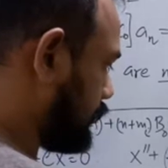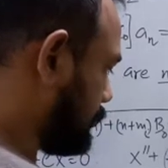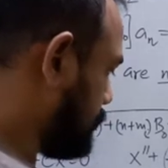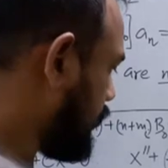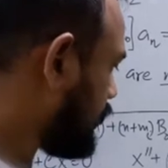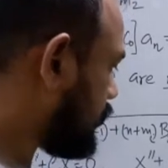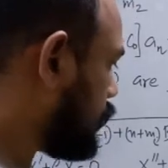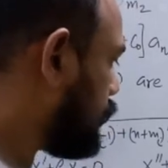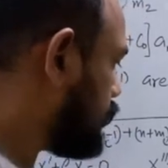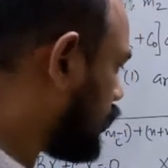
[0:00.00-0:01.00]
P and
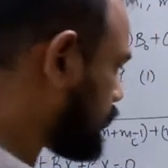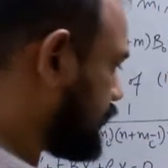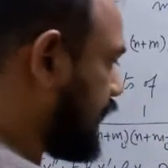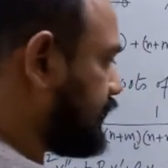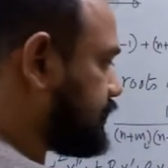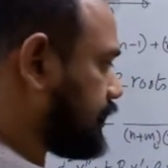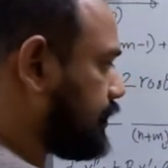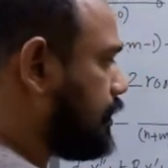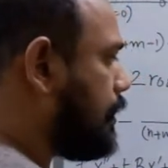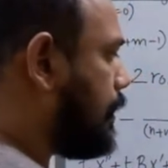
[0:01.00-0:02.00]
Q are not analytic.
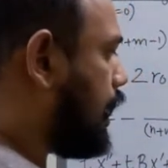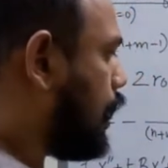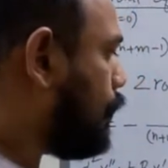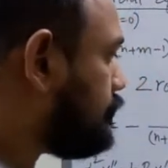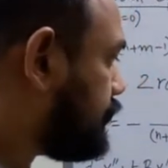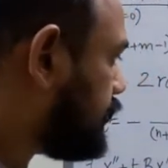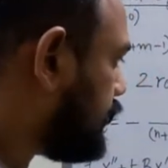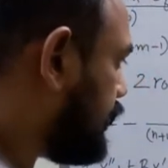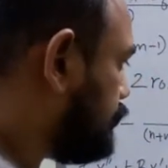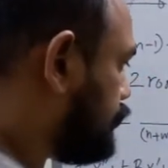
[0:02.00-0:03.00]

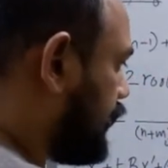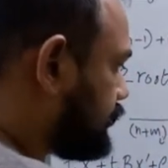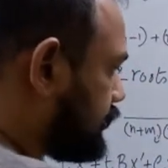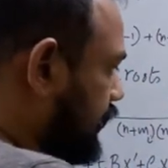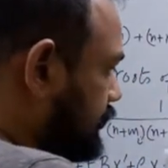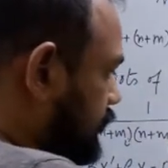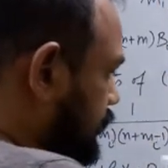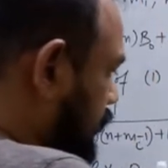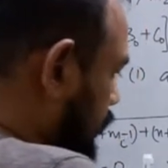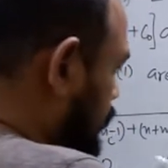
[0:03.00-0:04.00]
However, if as is
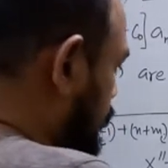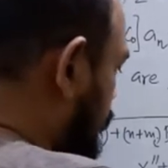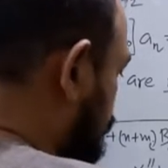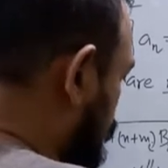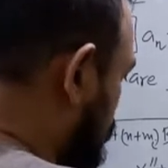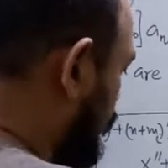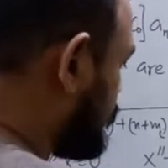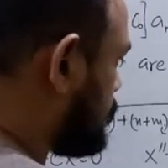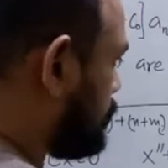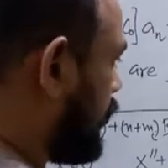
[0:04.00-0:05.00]
clear, if you
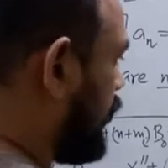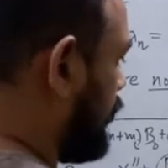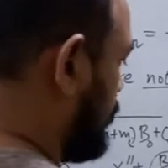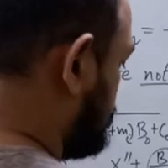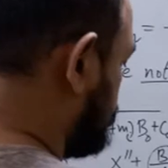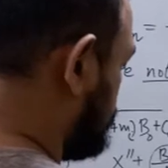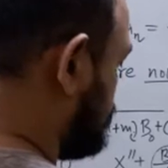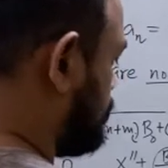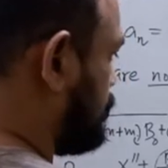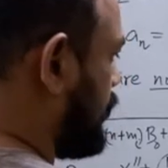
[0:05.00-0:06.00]
multiply
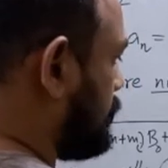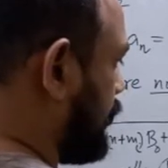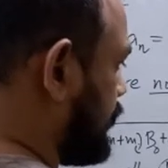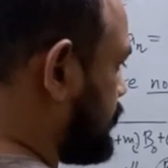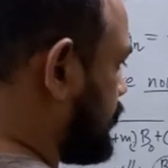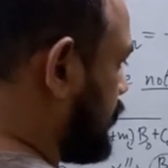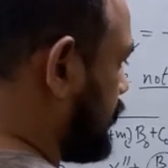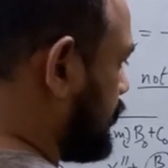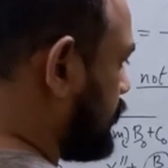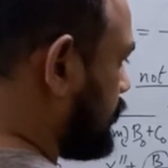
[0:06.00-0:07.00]
P by
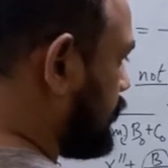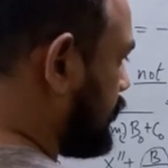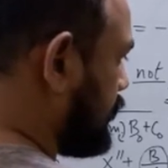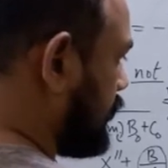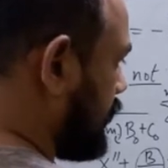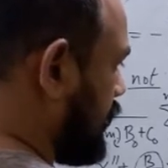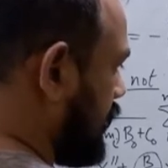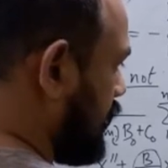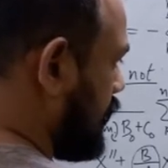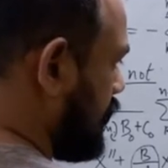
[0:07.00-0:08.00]
T,
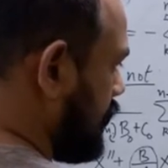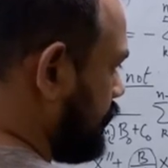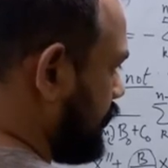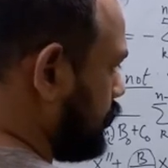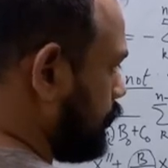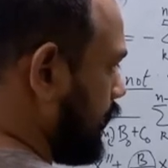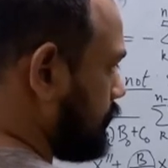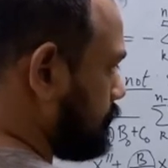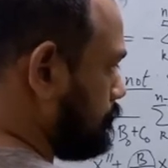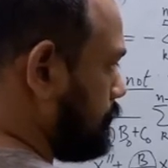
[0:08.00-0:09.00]
then you
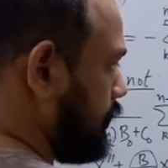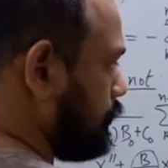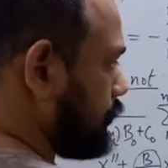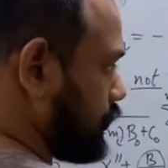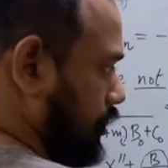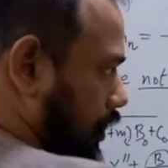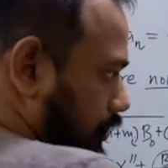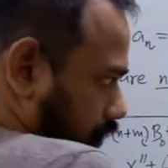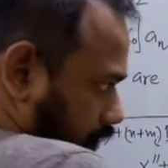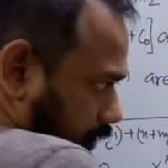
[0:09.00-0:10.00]
get B, which is a
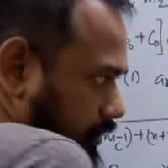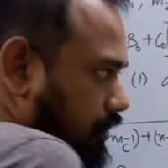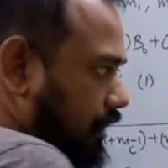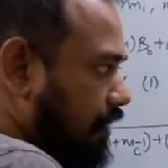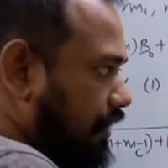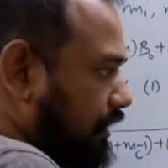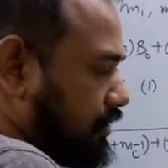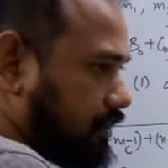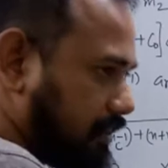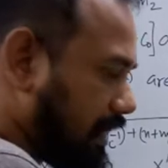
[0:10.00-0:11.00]
constant, and that's